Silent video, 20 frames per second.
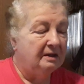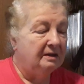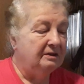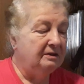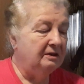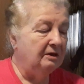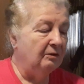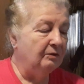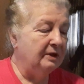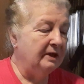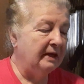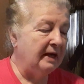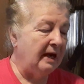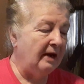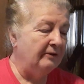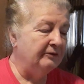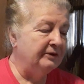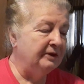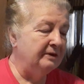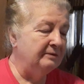You don't get
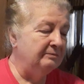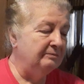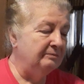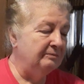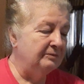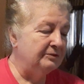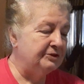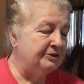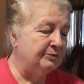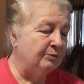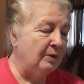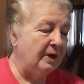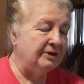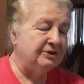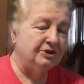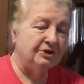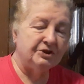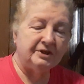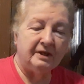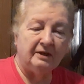out there and sweat
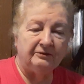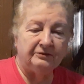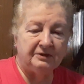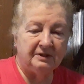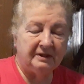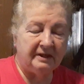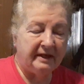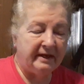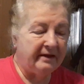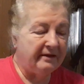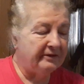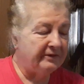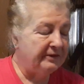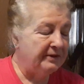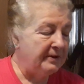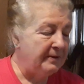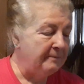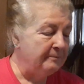yourself to death.